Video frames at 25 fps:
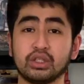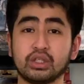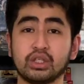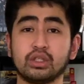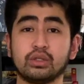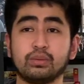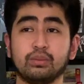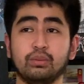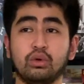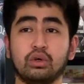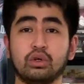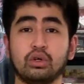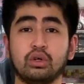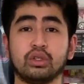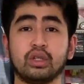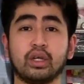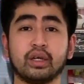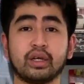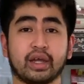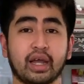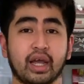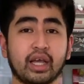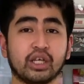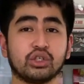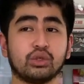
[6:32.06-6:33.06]
is more on a
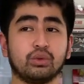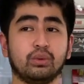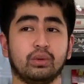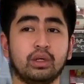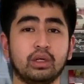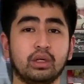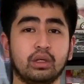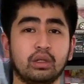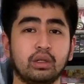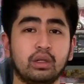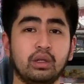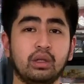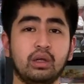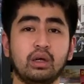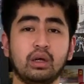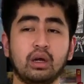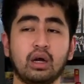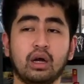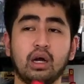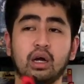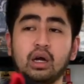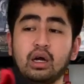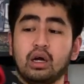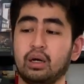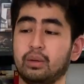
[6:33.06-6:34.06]
casual
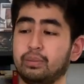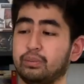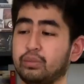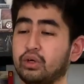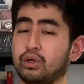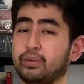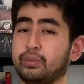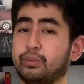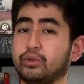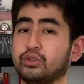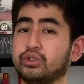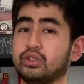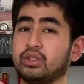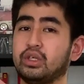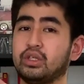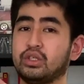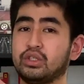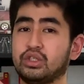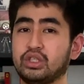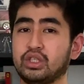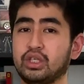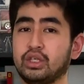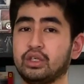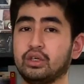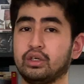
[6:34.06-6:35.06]
purpose
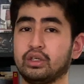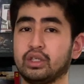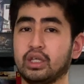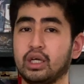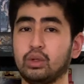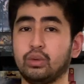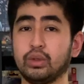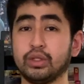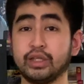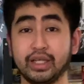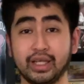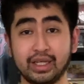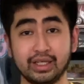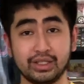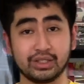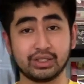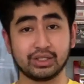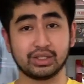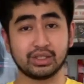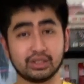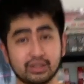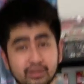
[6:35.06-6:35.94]
sneaker nowadays.